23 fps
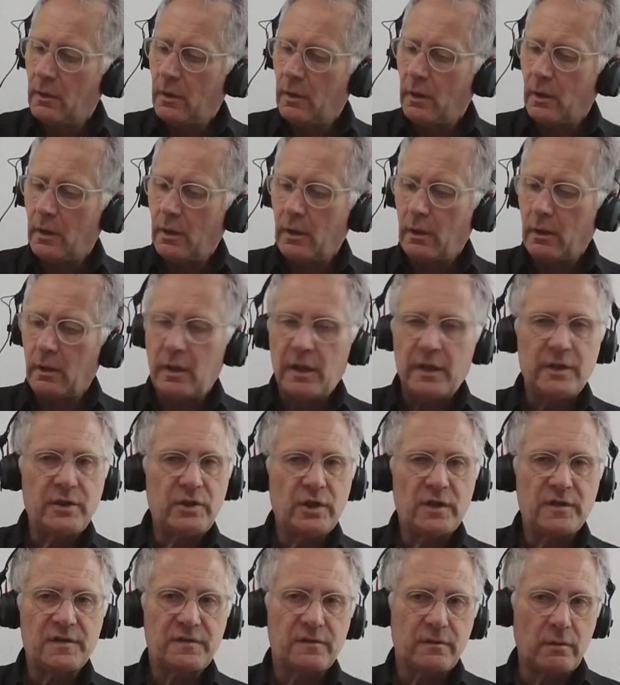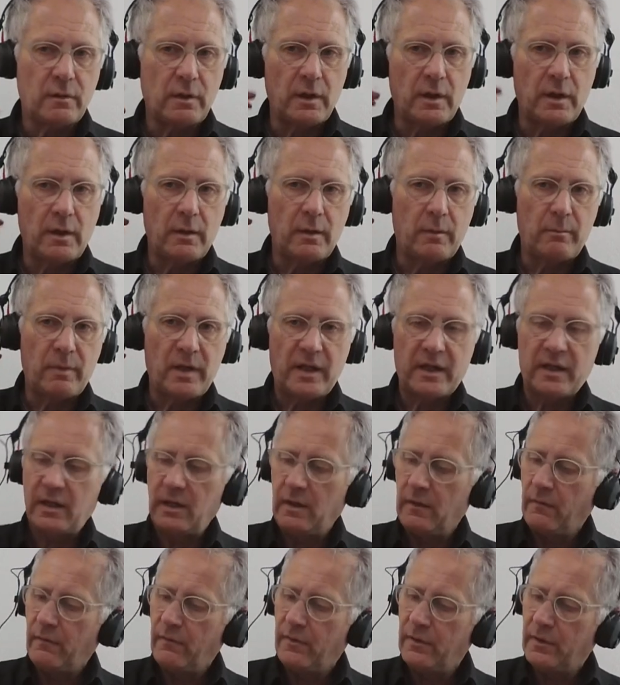and just plug
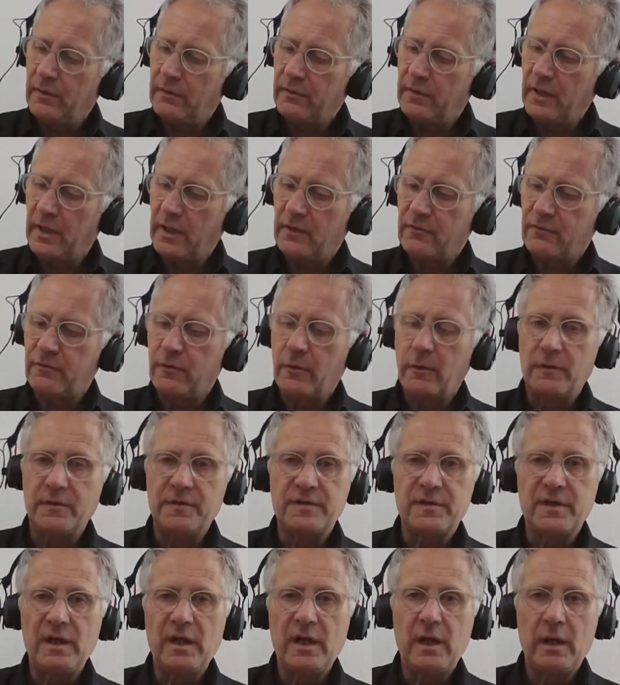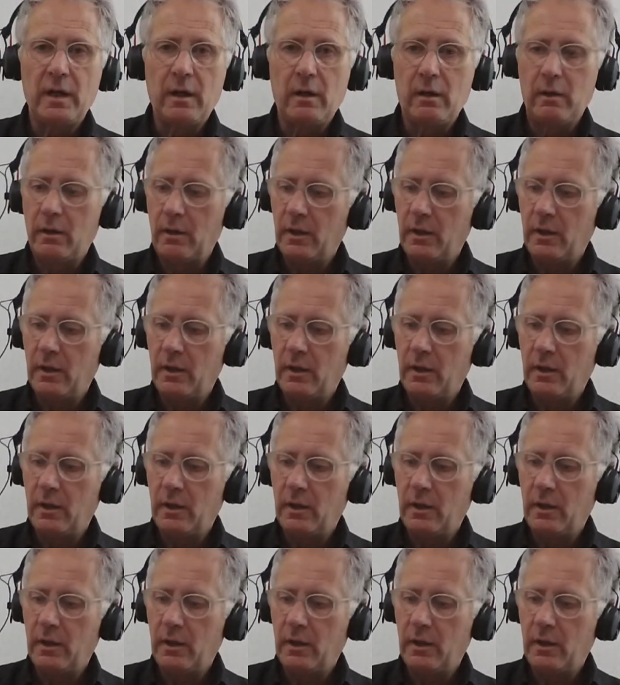in the headphones here,